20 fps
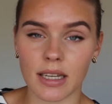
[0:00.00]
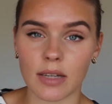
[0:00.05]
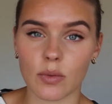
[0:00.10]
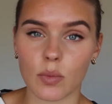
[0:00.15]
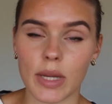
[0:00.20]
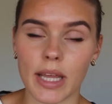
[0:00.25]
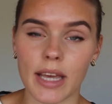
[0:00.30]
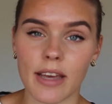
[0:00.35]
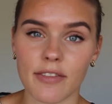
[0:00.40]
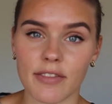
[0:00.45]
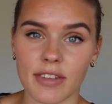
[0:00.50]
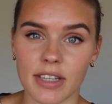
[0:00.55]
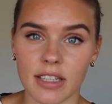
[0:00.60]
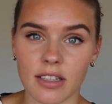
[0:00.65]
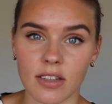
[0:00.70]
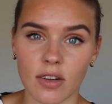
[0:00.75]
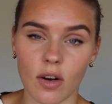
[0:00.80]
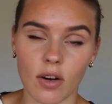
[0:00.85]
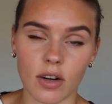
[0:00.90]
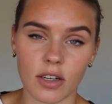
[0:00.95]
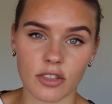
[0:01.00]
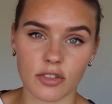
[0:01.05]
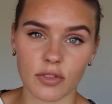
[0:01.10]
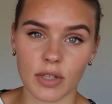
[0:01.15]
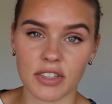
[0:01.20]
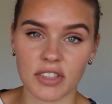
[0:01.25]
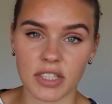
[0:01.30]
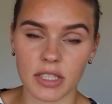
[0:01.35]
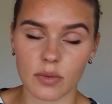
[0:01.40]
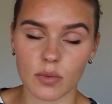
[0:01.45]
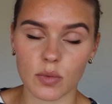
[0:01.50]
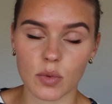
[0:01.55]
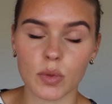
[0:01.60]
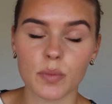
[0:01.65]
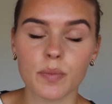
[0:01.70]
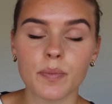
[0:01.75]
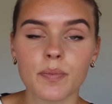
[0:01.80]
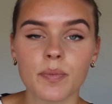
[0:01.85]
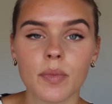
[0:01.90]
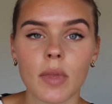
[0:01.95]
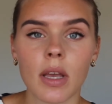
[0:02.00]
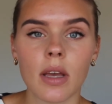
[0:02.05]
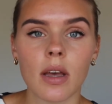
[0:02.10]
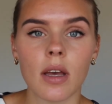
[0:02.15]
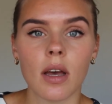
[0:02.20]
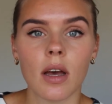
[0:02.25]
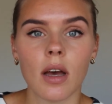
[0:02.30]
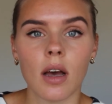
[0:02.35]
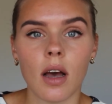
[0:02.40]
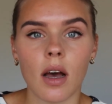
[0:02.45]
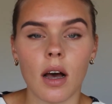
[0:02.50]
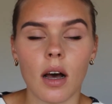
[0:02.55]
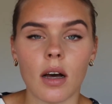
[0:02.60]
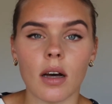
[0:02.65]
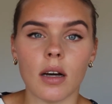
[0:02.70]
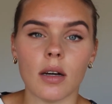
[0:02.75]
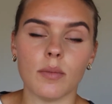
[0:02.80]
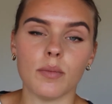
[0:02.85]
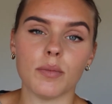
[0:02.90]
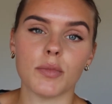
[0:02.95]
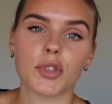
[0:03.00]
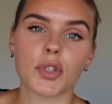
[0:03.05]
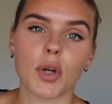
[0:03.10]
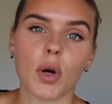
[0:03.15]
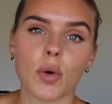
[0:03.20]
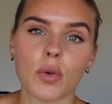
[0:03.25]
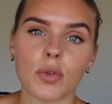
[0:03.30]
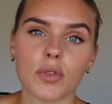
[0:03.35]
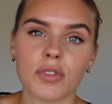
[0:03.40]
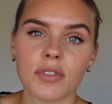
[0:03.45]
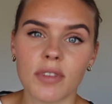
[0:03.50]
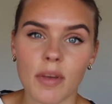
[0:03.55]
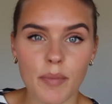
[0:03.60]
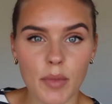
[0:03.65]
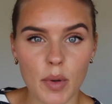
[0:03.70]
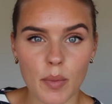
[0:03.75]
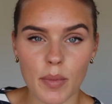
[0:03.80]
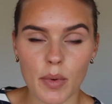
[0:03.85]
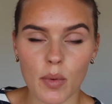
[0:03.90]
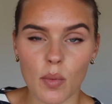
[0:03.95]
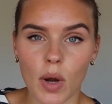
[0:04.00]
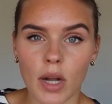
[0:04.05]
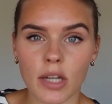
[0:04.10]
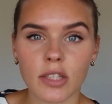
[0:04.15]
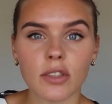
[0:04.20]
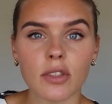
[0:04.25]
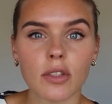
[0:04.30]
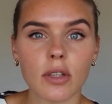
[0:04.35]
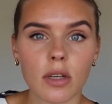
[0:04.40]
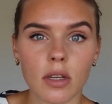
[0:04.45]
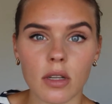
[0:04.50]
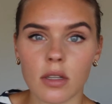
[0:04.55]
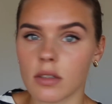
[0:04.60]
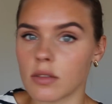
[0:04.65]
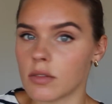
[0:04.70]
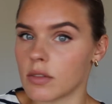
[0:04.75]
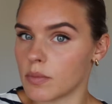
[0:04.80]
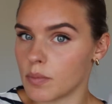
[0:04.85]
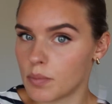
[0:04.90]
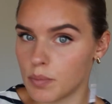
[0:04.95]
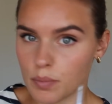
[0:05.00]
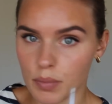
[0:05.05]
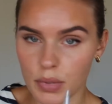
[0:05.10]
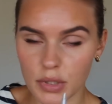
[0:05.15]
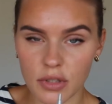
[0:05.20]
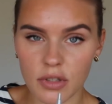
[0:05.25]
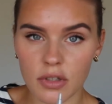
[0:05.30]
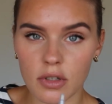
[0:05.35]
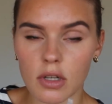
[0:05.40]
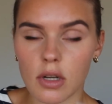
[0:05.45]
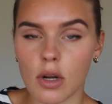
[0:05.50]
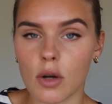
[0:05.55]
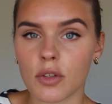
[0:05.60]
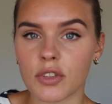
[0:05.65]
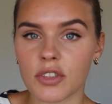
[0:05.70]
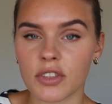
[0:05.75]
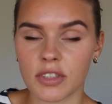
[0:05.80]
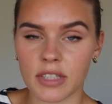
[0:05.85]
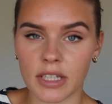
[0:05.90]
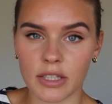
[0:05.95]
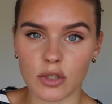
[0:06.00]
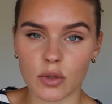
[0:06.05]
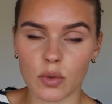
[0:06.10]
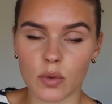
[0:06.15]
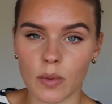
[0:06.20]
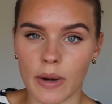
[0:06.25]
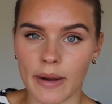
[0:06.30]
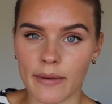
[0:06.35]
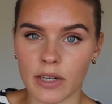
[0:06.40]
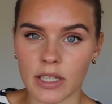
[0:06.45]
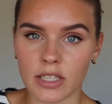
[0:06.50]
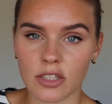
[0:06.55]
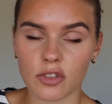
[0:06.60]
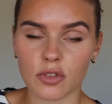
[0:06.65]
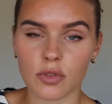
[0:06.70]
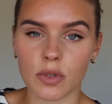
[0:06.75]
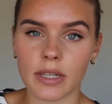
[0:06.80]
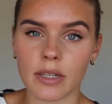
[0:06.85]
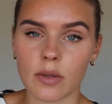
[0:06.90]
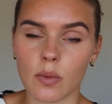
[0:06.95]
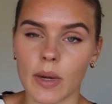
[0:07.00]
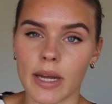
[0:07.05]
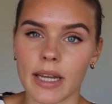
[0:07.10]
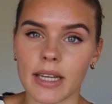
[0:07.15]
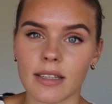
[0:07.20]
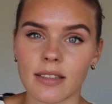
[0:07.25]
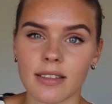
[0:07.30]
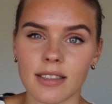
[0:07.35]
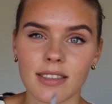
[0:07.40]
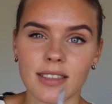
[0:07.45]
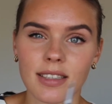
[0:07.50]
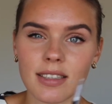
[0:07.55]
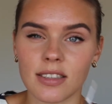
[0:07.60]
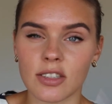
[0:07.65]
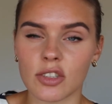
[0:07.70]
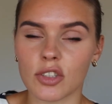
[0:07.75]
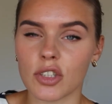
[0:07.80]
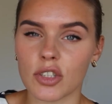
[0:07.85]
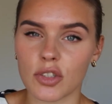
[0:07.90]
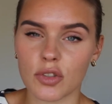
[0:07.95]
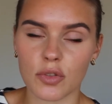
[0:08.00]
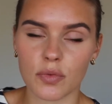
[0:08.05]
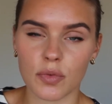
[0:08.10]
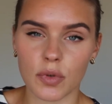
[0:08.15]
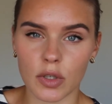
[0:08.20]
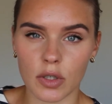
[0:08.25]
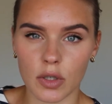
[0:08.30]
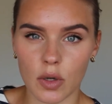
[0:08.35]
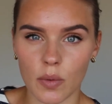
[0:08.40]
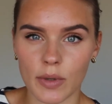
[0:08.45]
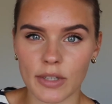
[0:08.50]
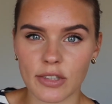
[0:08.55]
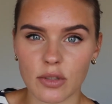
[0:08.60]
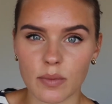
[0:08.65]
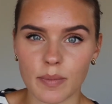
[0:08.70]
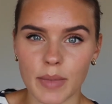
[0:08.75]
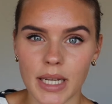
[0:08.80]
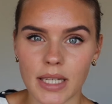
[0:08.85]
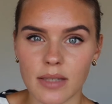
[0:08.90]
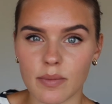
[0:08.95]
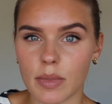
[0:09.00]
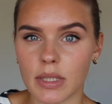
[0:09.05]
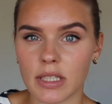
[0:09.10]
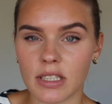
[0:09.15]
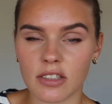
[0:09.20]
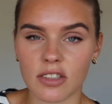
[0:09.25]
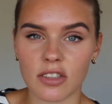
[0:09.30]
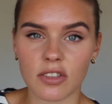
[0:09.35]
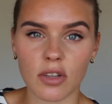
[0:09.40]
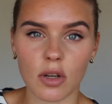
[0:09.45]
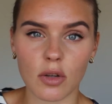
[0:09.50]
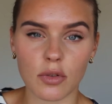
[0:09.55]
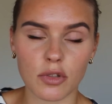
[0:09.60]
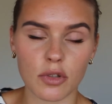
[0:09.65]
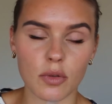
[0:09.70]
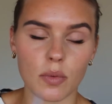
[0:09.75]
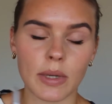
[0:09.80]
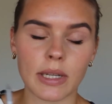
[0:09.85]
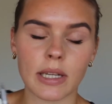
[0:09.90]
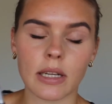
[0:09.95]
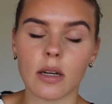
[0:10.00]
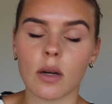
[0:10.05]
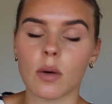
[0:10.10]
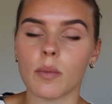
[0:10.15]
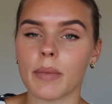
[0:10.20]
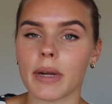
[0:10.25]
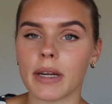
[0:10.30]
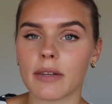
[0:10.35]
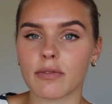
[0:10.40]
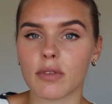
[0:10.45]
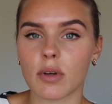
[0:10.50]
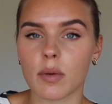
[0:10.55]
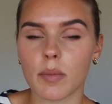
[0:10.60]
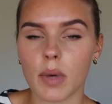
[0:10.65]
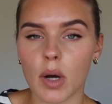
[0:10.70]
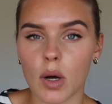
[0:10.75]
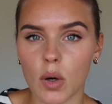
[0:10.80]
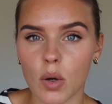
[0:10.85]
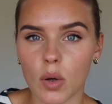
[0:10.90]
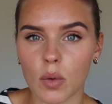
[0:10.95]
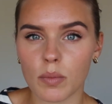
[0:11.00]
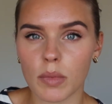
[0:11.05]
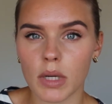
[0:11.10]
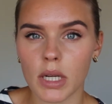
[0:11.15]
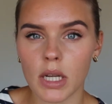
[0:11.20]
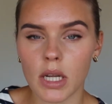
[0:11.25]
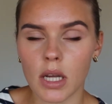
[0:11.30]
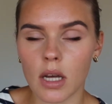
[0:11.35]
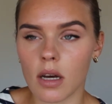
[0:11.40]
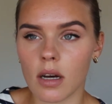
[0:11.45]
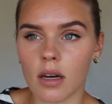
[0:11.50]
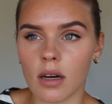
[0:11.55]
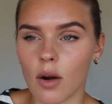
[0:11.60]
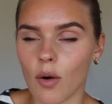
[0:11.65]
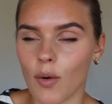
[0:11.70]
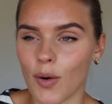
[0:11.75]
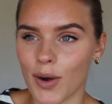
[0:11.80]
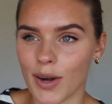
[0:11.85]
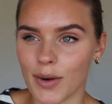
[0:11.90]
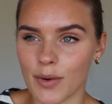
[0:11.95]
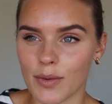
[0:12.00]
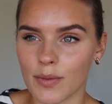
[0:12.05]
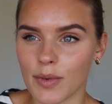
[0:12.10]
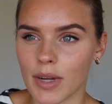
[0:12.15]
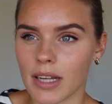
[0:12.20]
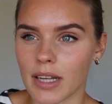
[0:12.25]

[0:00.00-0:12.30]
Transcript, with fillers: that we have in our dressing room. Um, so tip number one, Put the clothes that you're wearing straight away. This isn't just for going to bed, but this is also when I come back from home uh, or